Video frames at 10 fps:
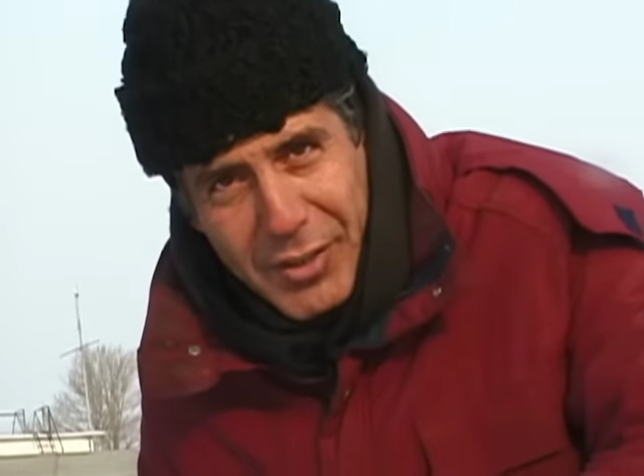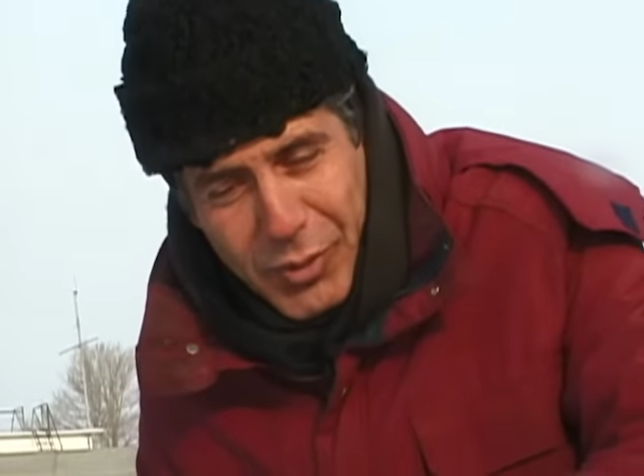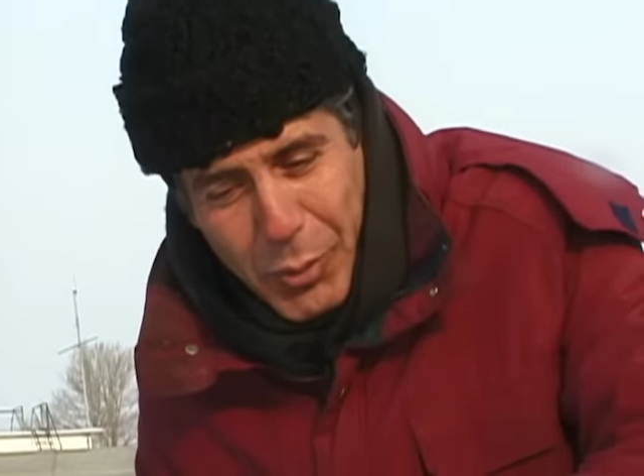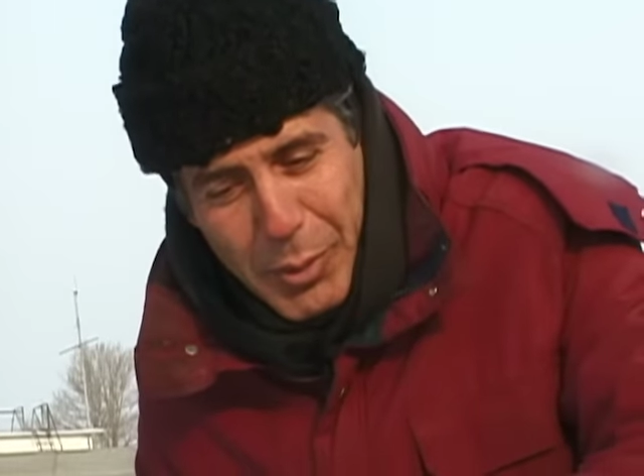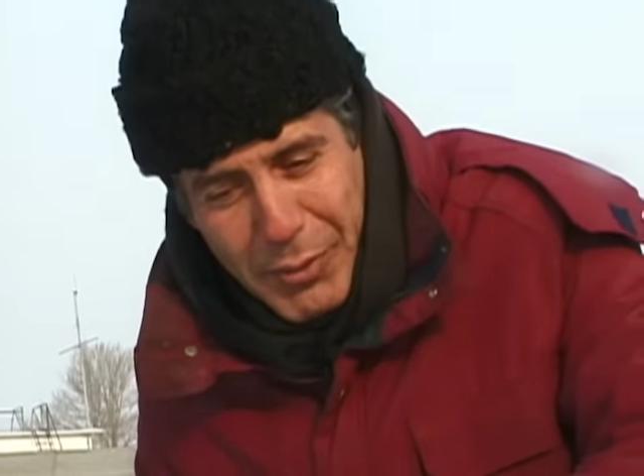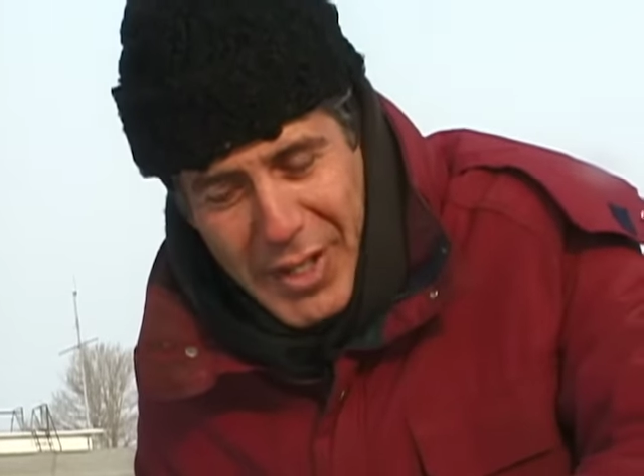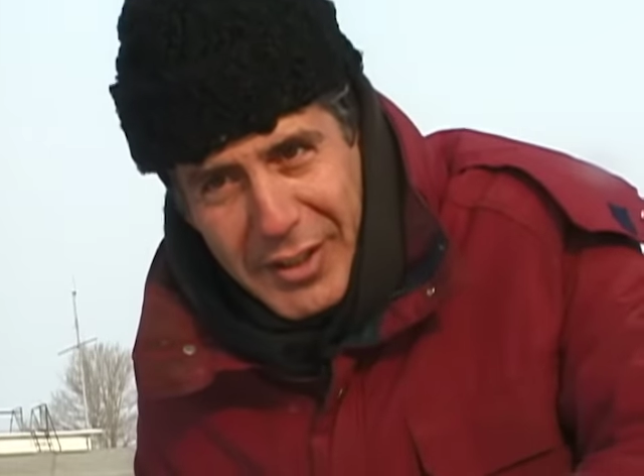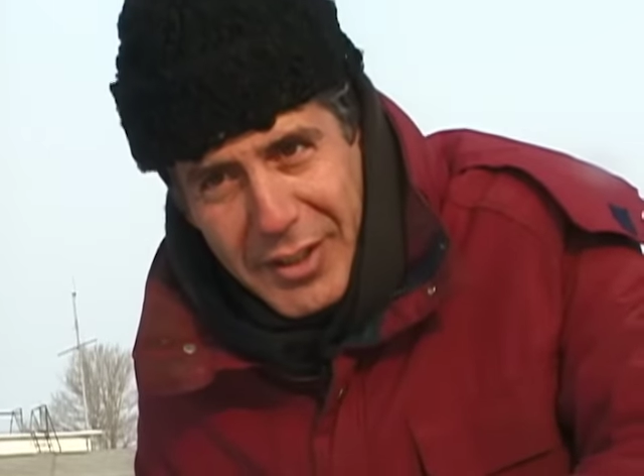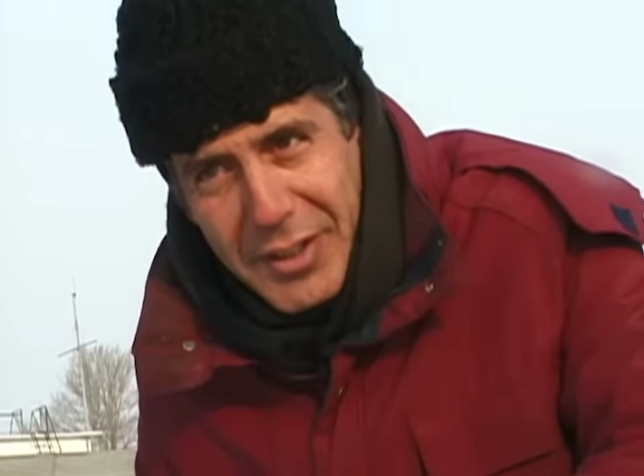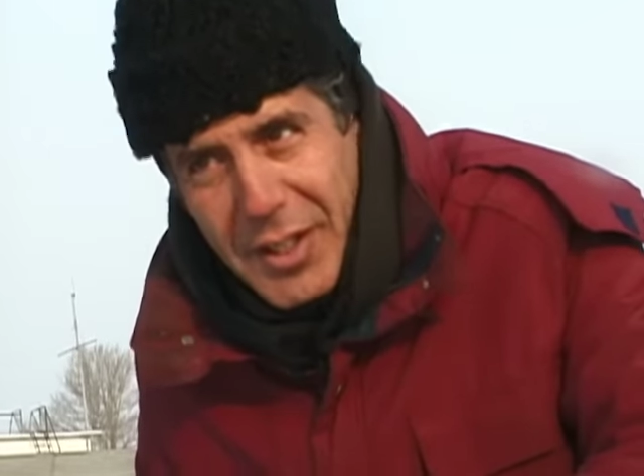swimming
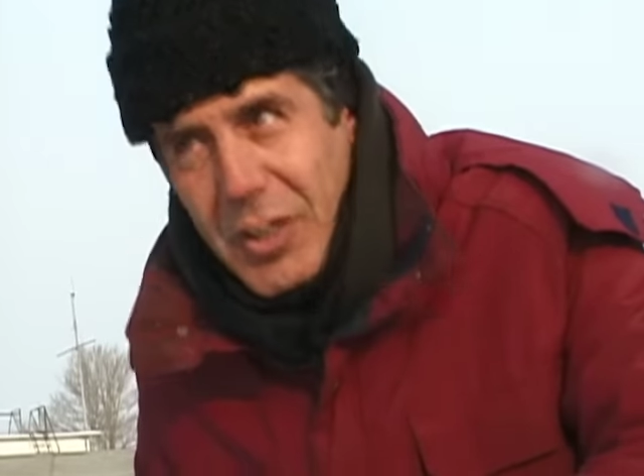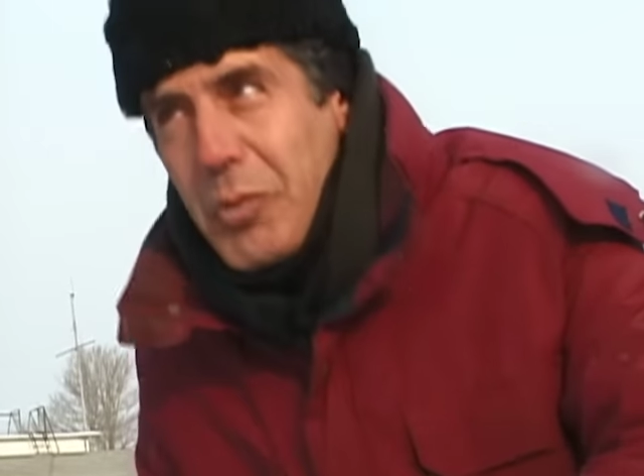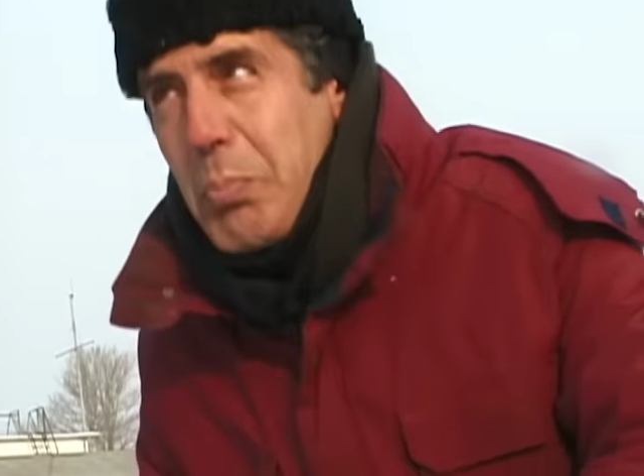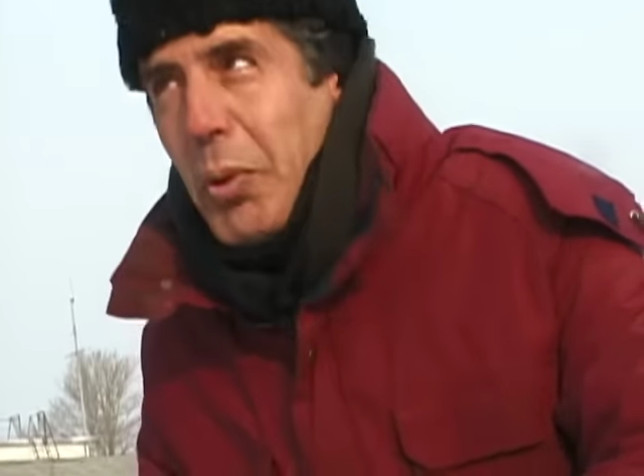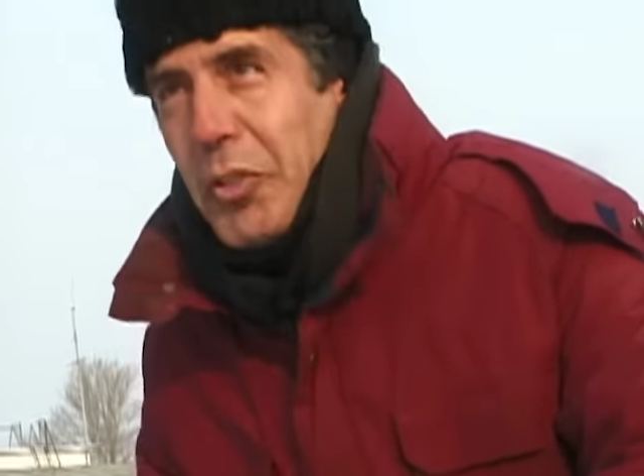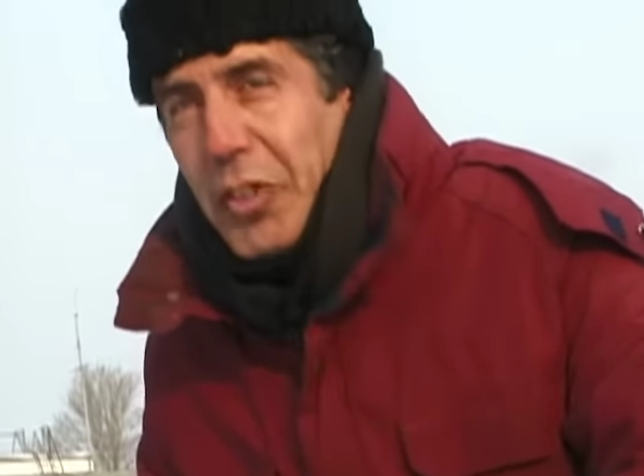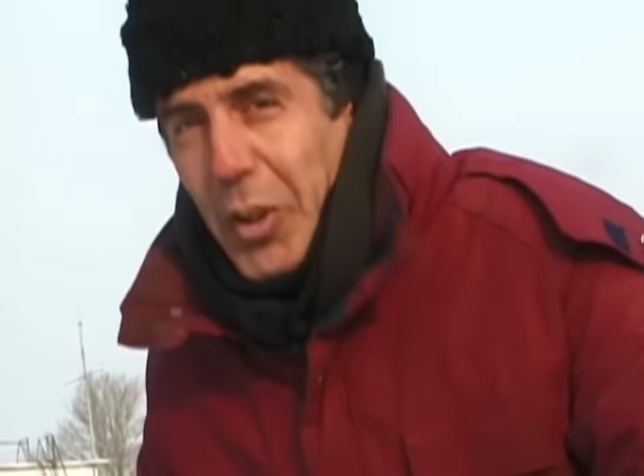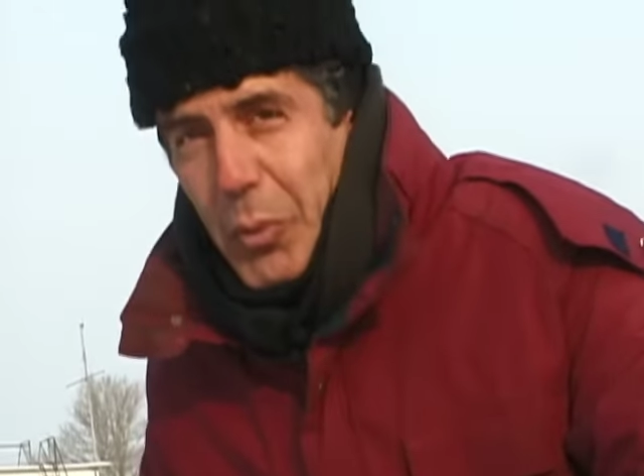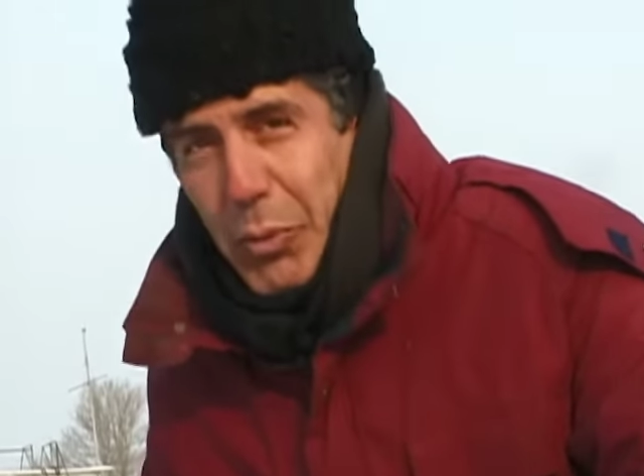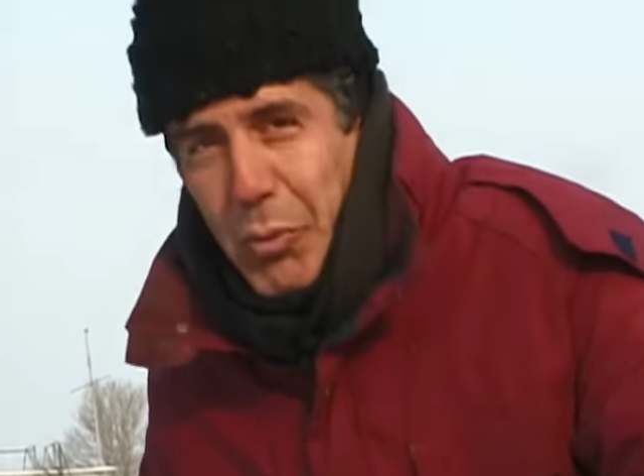around under there,
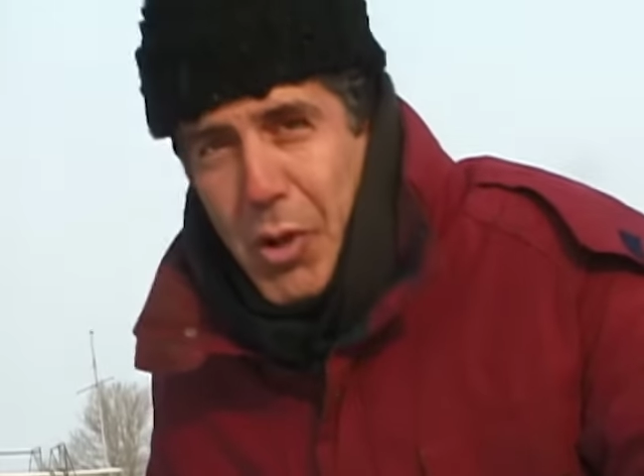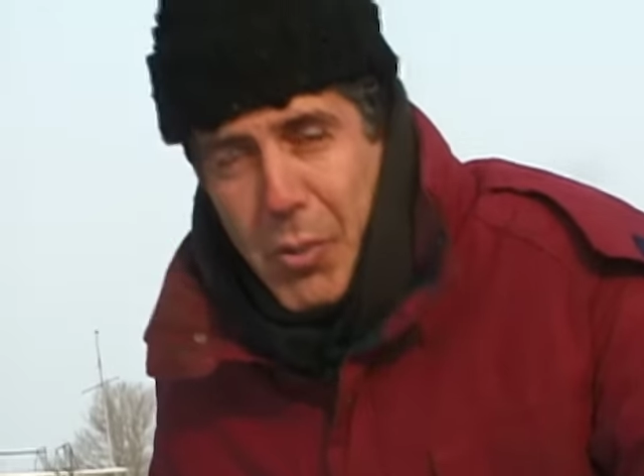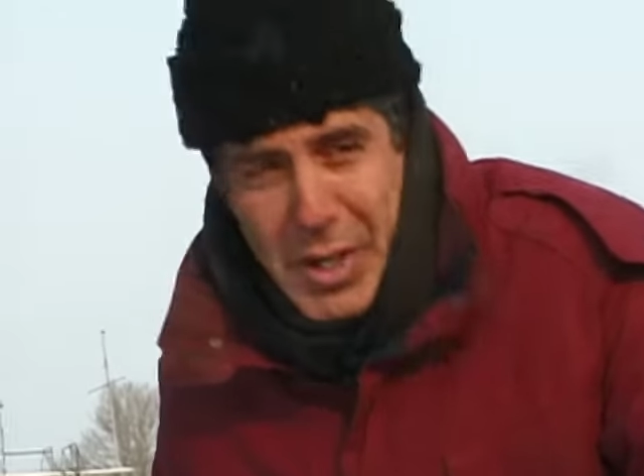bursting with roe.